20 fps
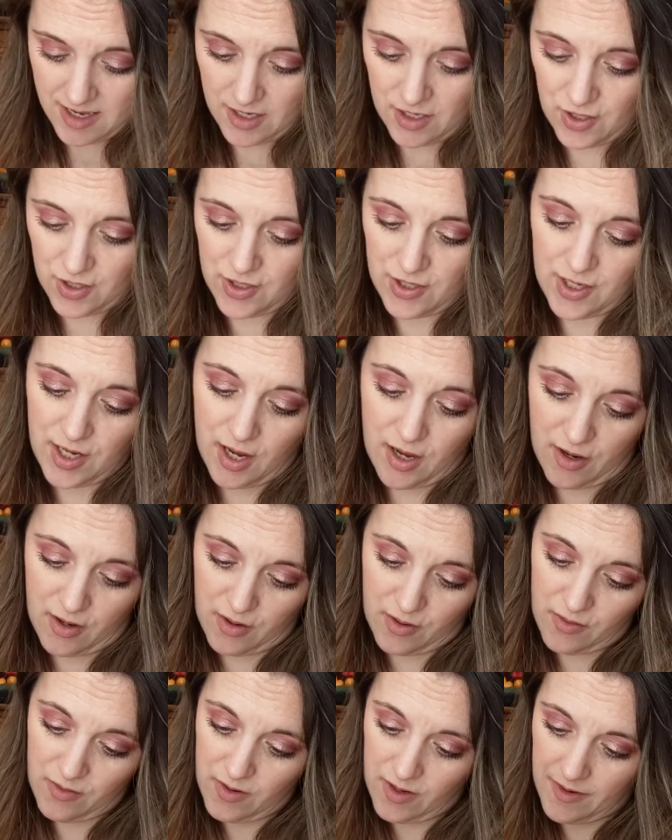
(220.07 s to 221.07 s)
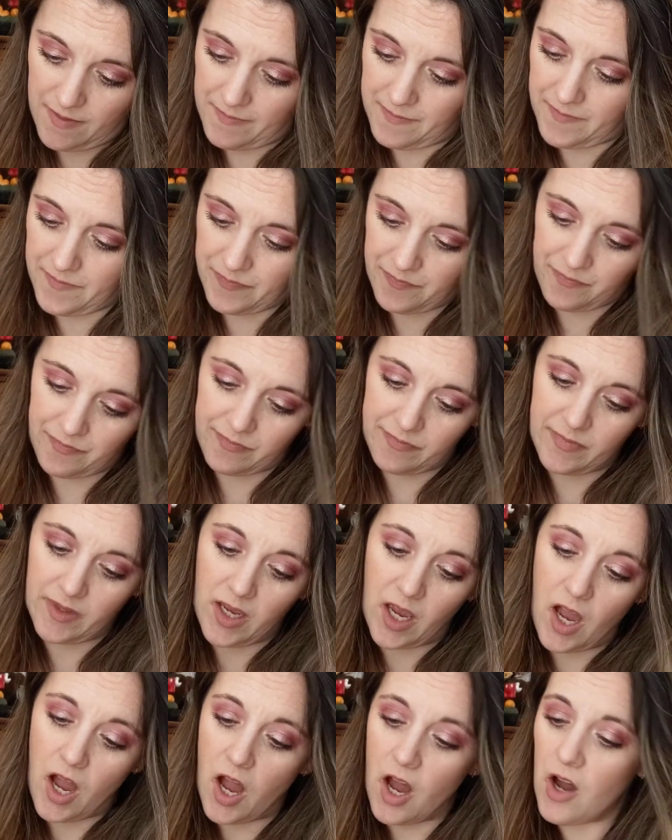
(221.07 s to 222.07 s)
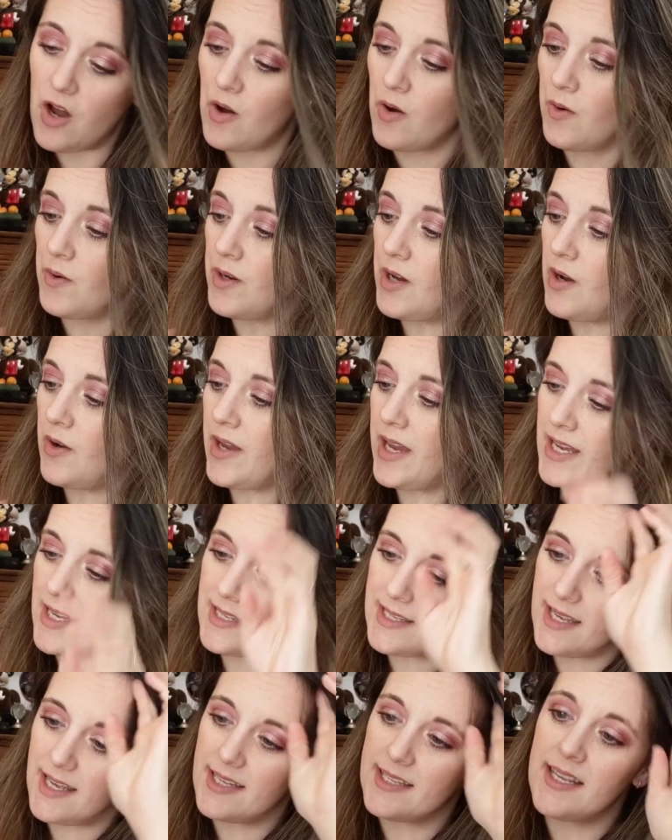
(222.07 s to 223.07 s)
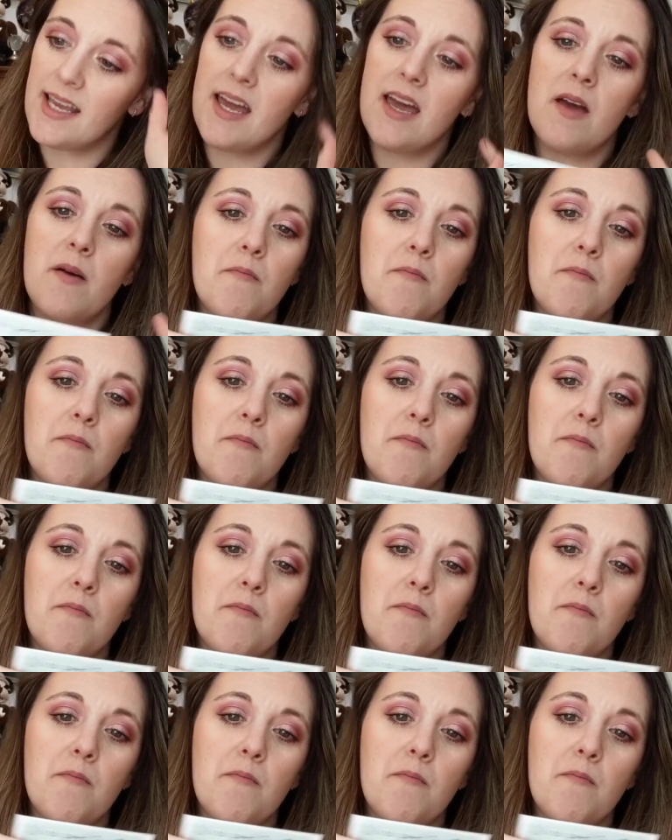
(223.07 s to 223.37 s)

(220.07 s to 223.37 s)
So, oh, okay, it says,